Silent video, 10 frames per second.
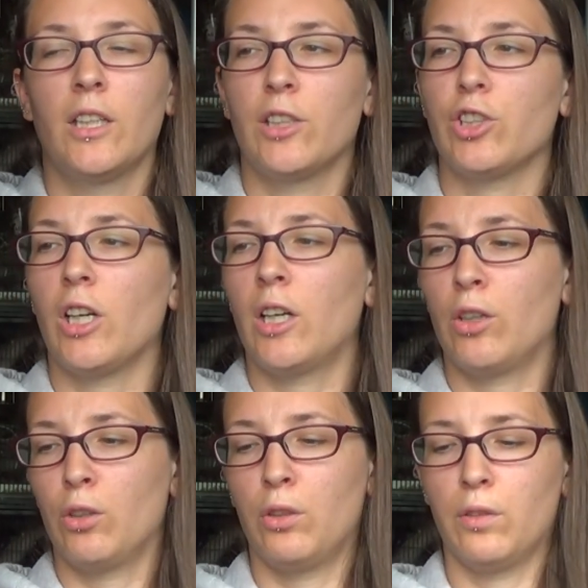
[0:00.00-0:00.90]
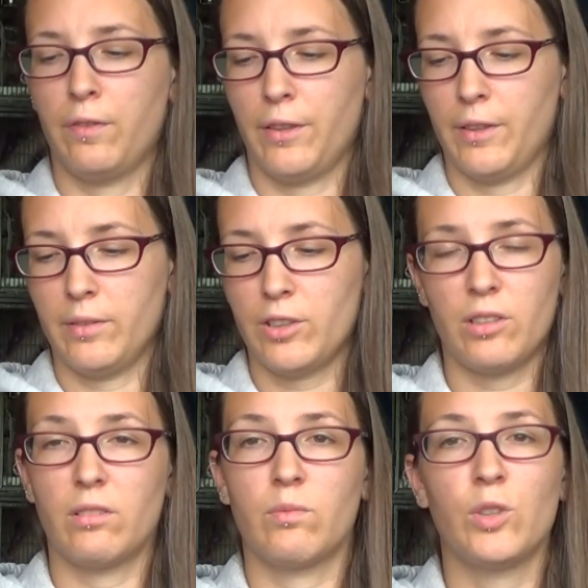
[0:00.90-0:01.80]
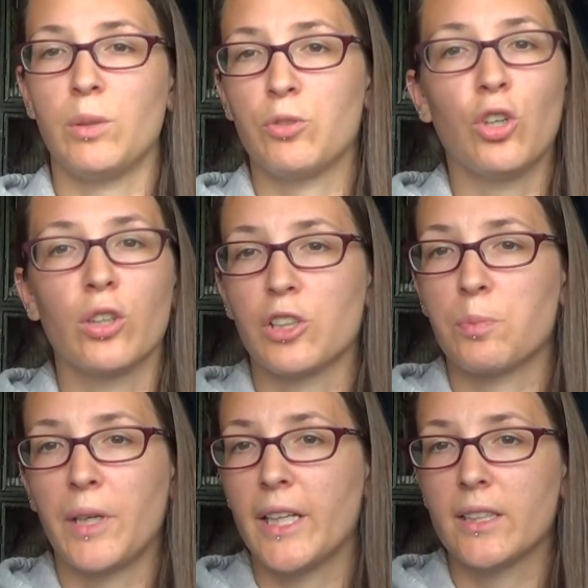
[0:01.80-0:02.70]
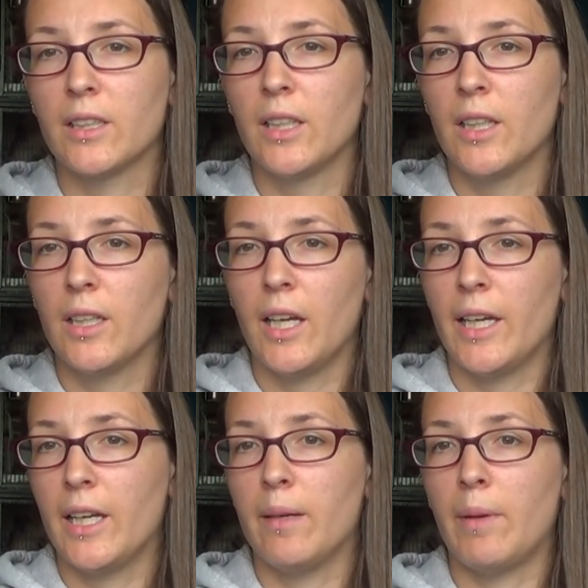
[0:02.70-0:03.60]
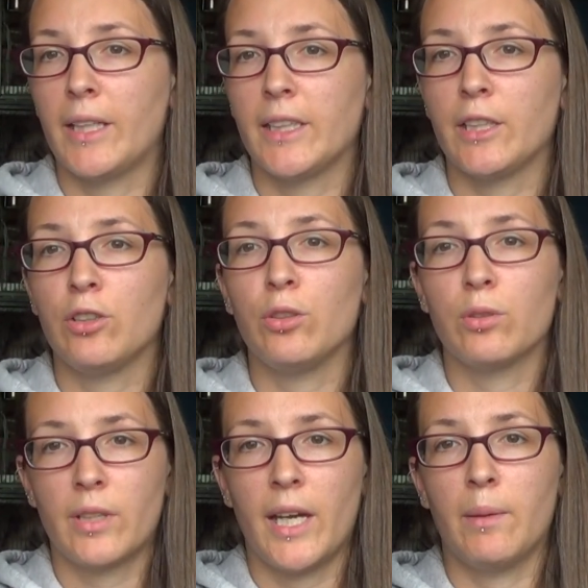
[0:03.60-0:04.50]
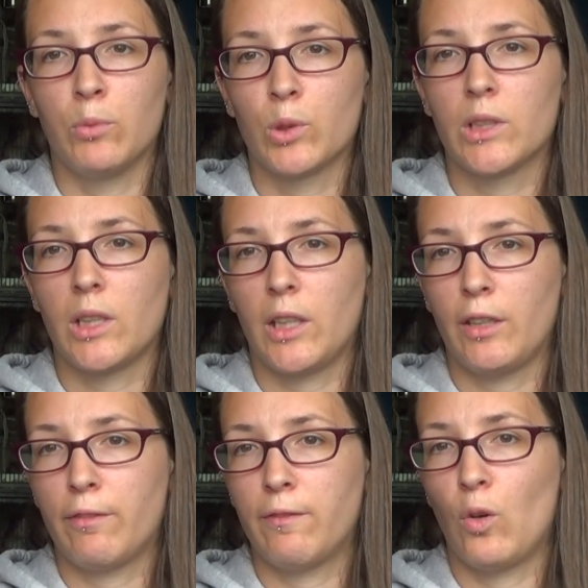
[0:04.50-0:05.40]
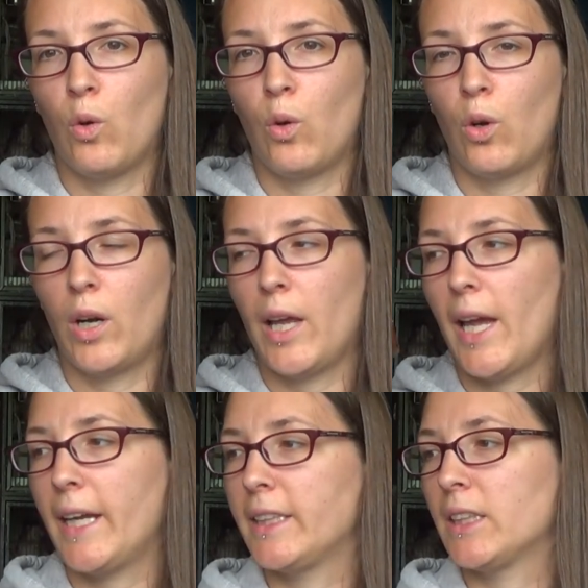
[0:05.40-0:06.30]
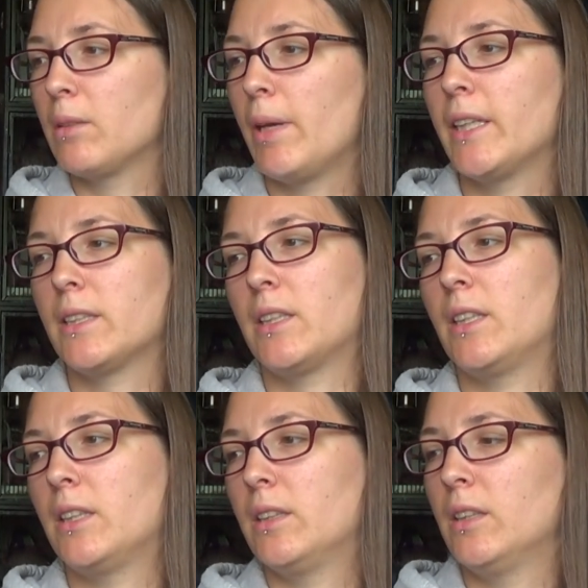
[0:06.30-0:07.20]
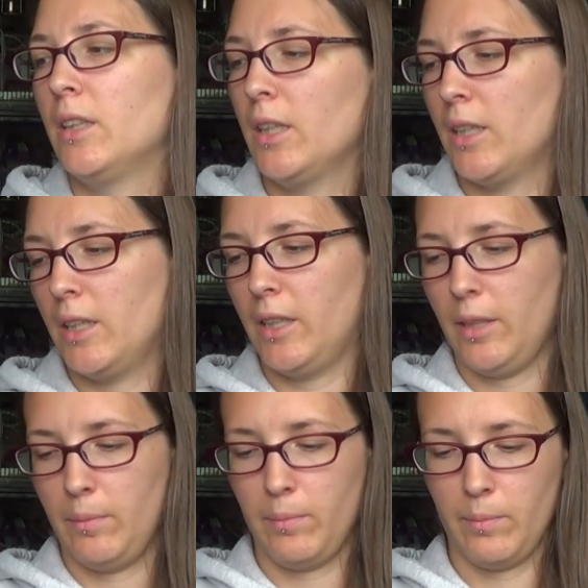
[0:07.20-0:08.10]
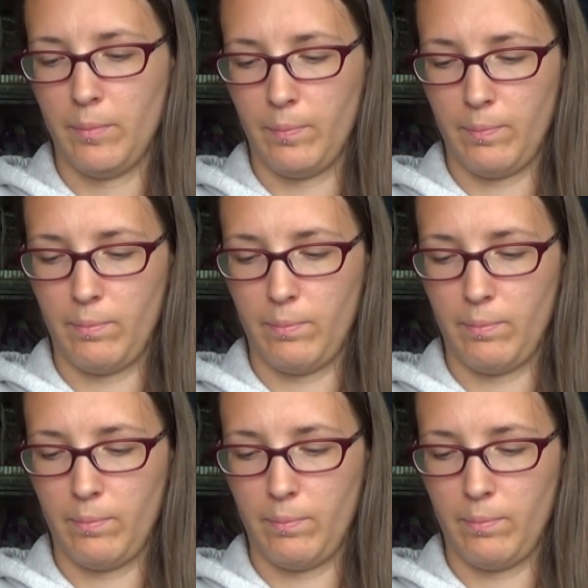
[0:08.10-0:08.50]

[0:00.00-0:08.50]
jar of just cheap chocolate spread. I tend to use that mostly for hiding the medicine in.